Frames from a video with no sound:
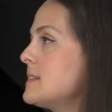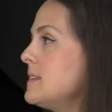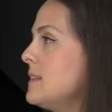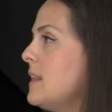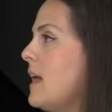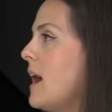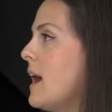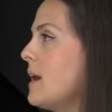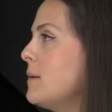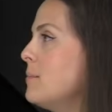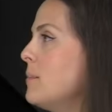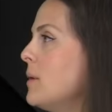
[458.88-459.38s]

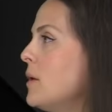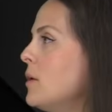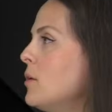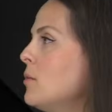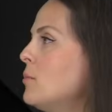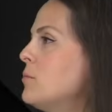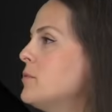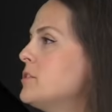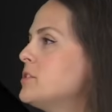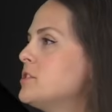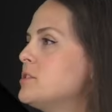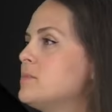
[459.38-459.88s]

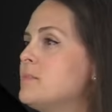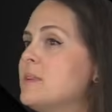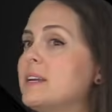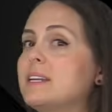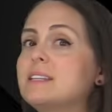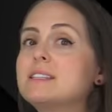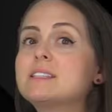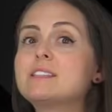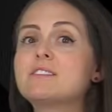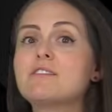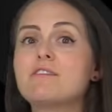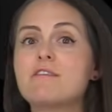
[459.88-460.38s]
lipo, which
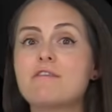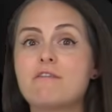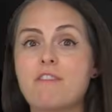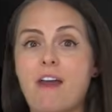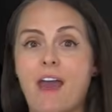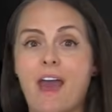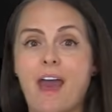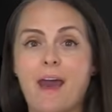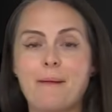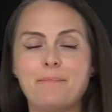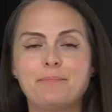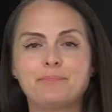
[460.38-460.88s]
means
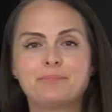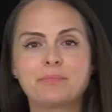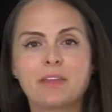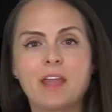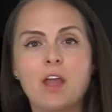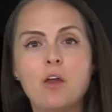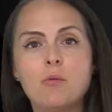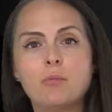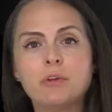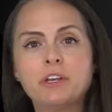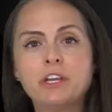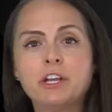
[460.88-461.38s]
fat.
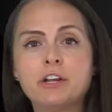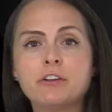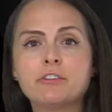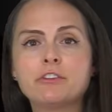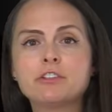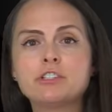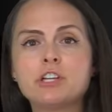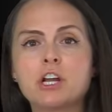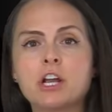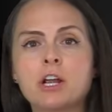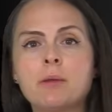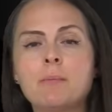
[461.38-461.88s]
When you hear
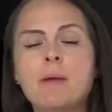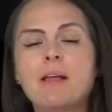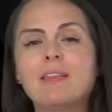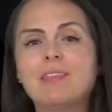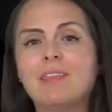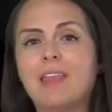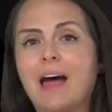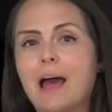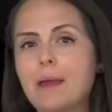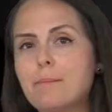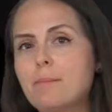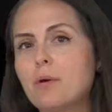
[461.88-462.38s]
the term
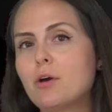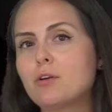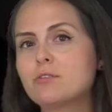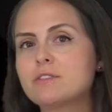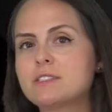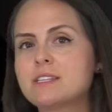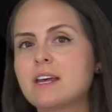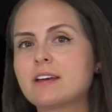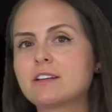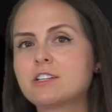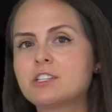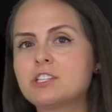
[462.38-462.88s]

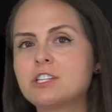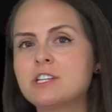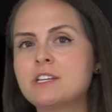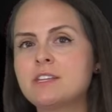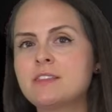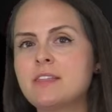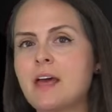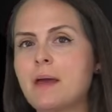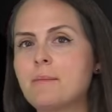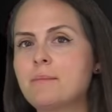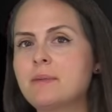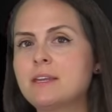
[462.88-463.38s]

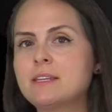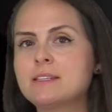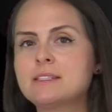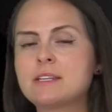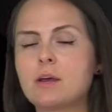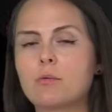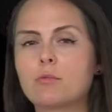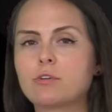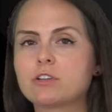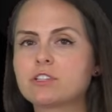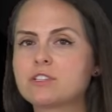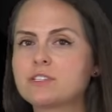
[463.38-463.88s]
liposuction, that means
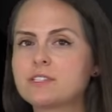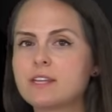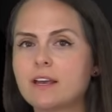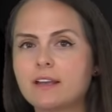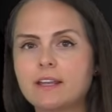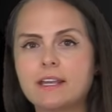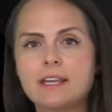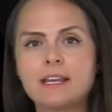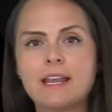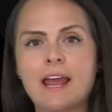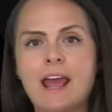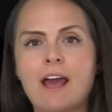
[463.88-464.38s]
that we're
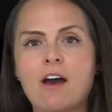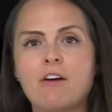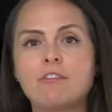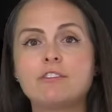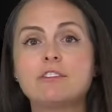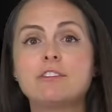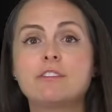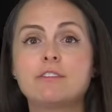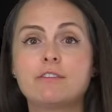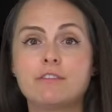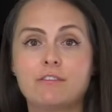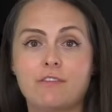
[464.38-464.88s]
sucking
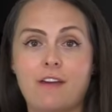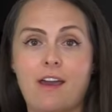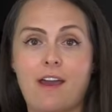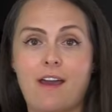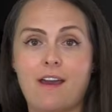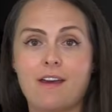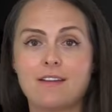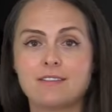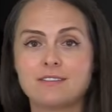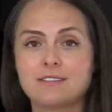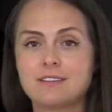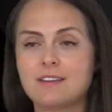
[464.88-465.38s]
out
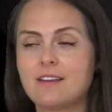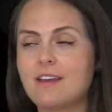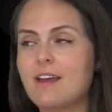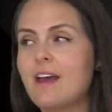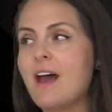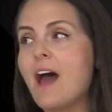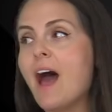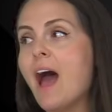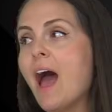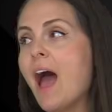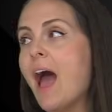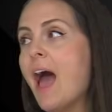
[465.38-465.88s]
fat.
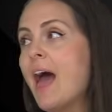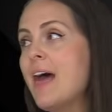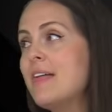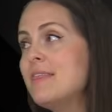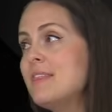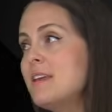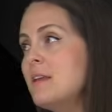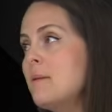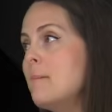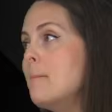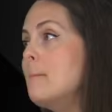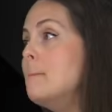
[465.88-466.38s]

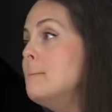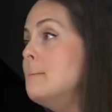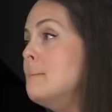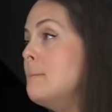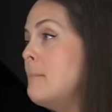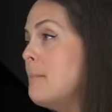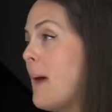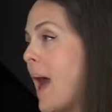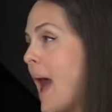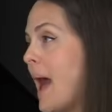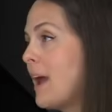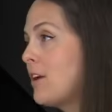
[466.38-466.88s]
And
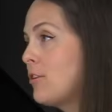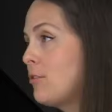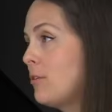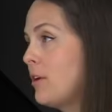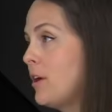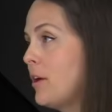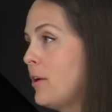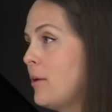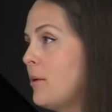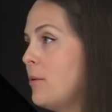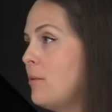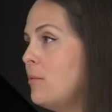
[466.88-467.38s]
then
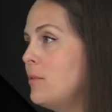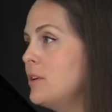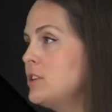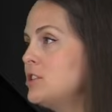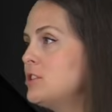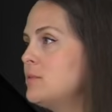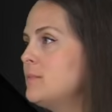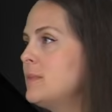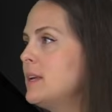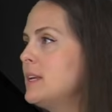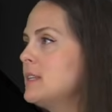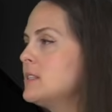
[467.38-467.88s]
macro,
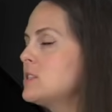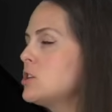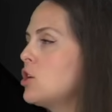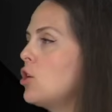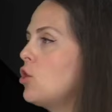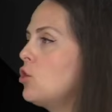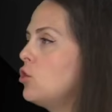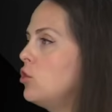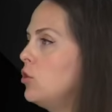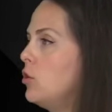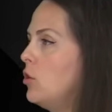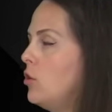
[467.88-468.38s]
which means
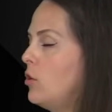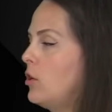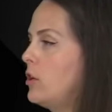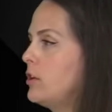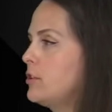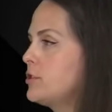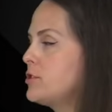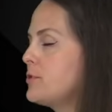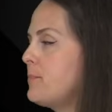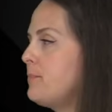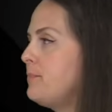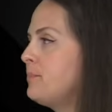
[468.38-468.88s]

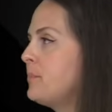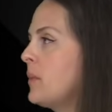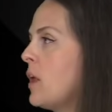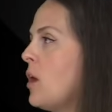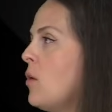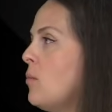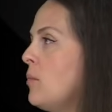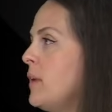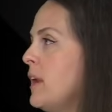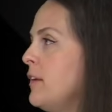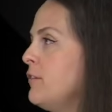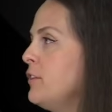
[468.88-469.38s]
large.
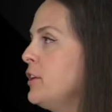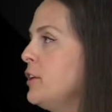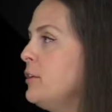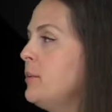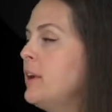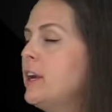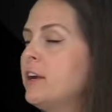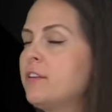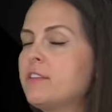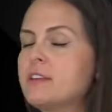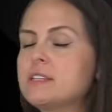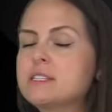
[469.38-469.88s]
Whenever
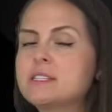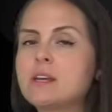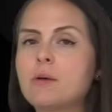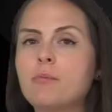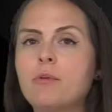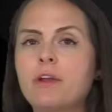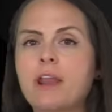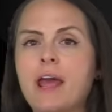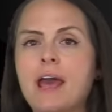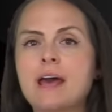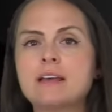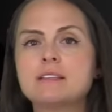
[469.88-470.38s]
you hear that
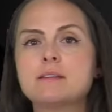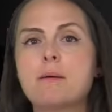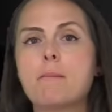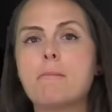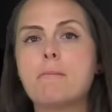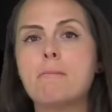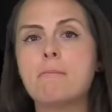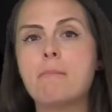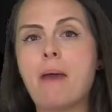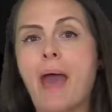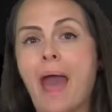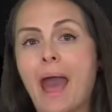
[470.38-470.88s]
someone has
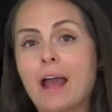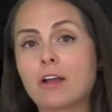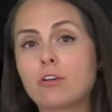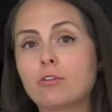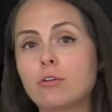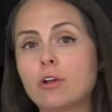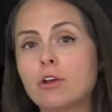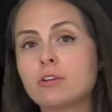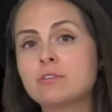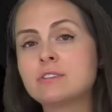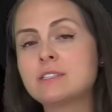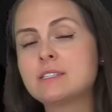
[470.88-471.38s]

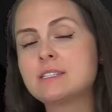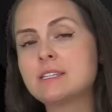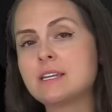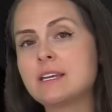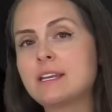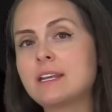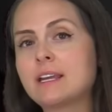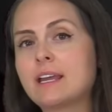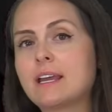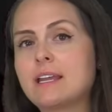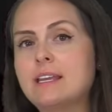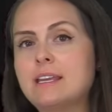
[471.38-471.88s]

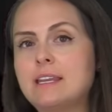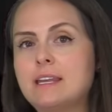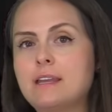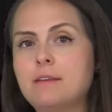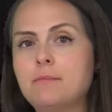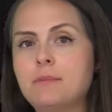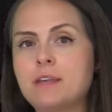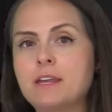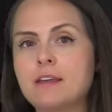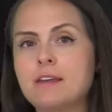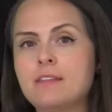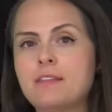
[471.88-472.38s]
macrocytic
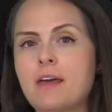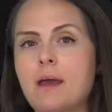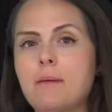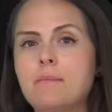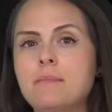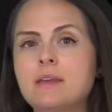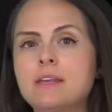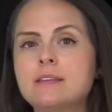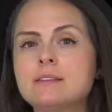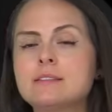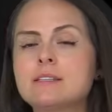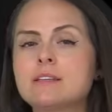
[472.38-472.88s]
anemia, that
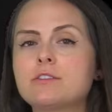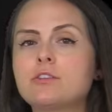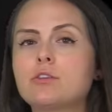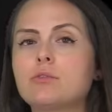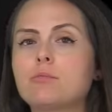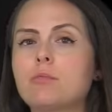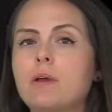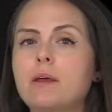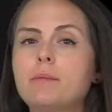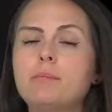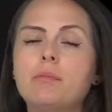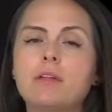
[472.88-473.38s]
means that
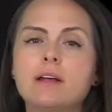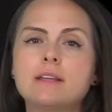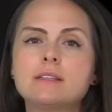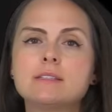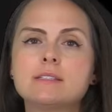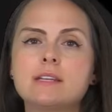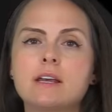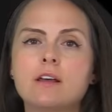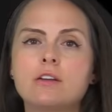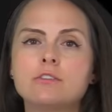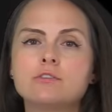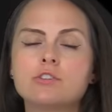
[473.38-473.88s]
their red
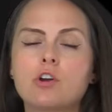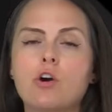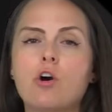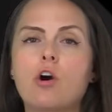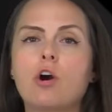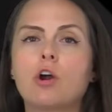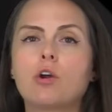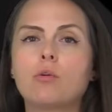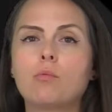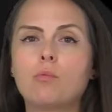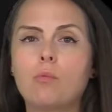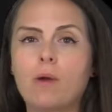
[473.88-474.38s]
blood cells
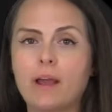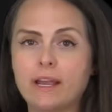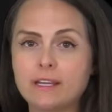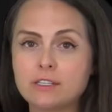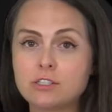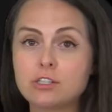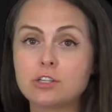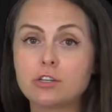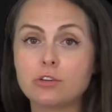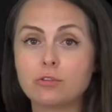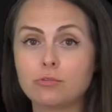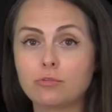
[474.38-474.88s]
are way
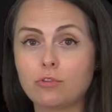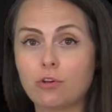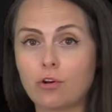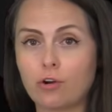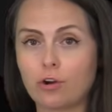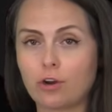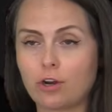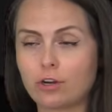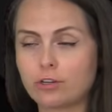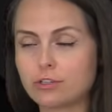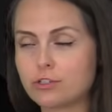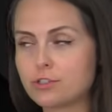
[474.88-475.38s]
too
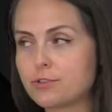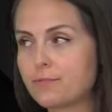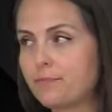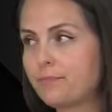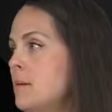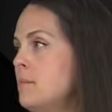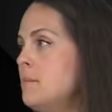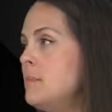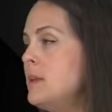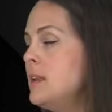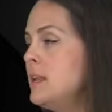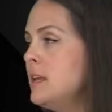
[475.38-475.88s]
large.
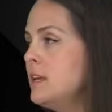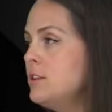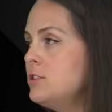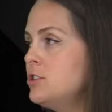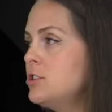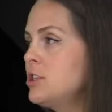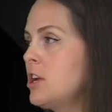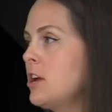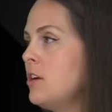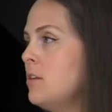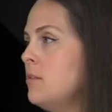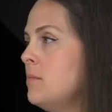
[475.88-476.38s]

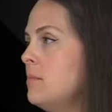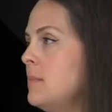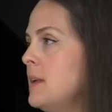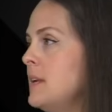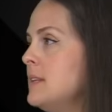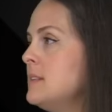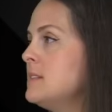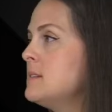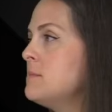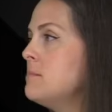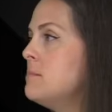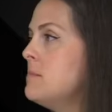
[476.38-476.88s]
Meningo
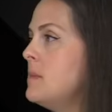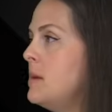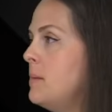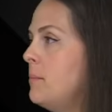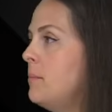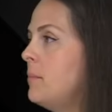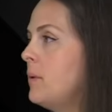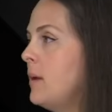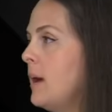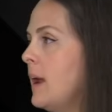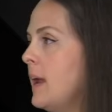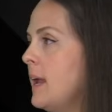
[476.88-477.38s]
means
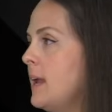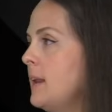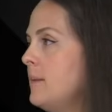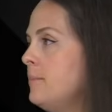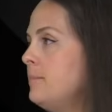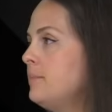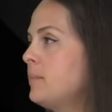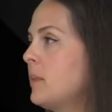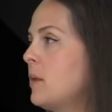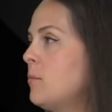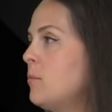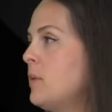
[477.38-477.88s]

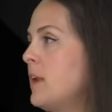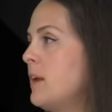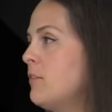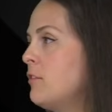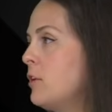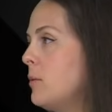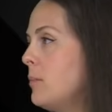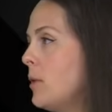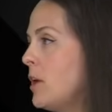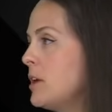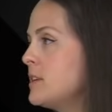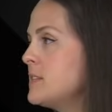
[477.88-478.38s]
membrane.
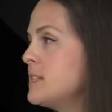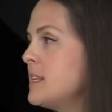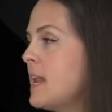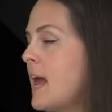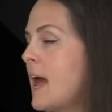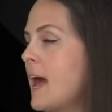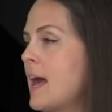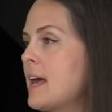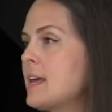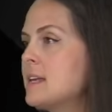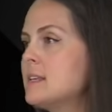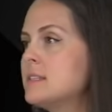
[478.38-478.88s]
Whenever a person
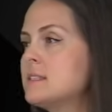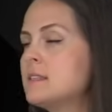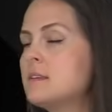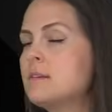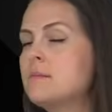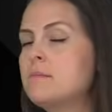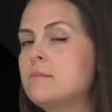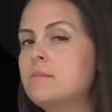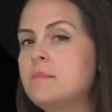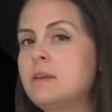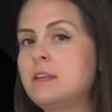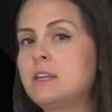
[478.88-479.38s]
has
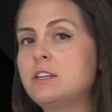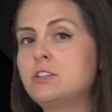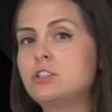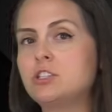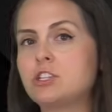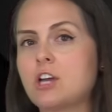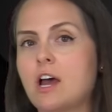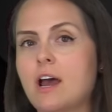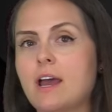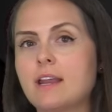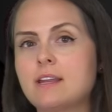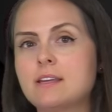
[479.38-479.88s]

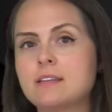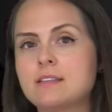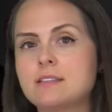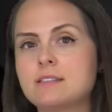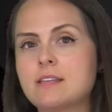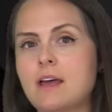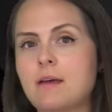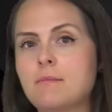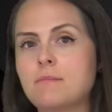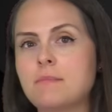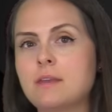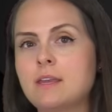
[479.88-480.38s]
meningitis,
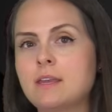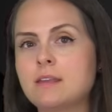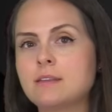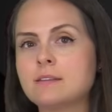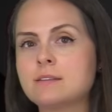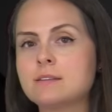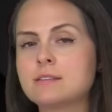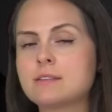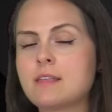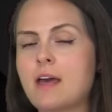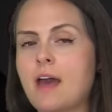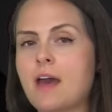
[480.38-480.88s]
that
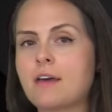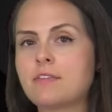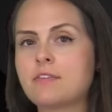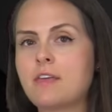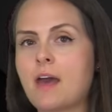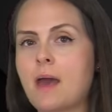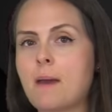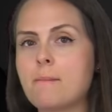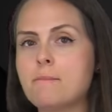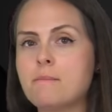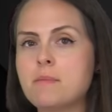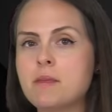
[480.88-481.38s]
means that
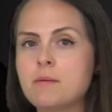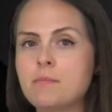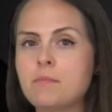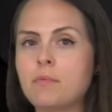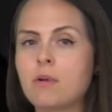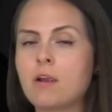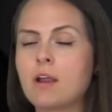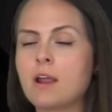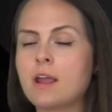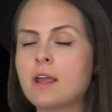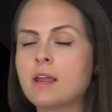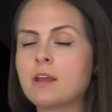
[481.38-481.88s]
that
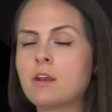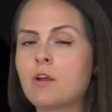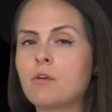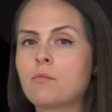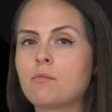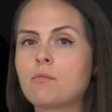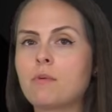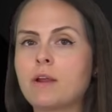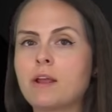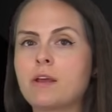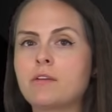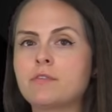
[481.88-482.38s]
membrane
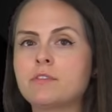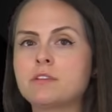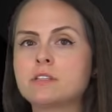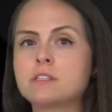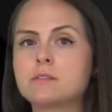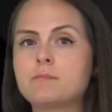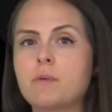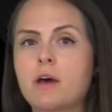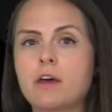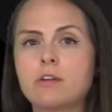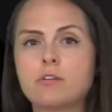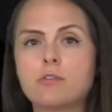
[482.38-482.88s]
around the
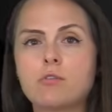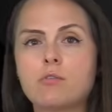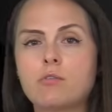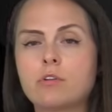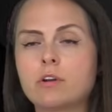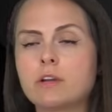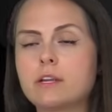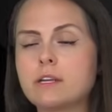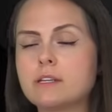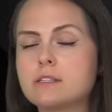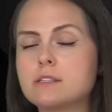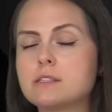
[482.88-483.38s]
spinal
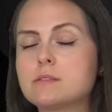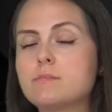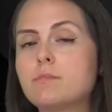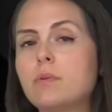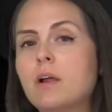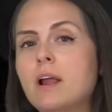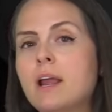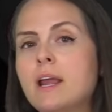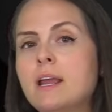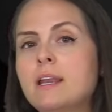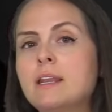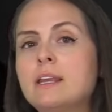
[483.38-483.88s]
cord and
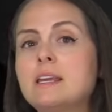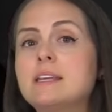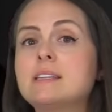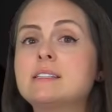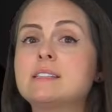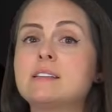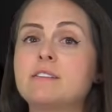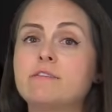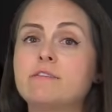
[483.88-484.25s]
brain is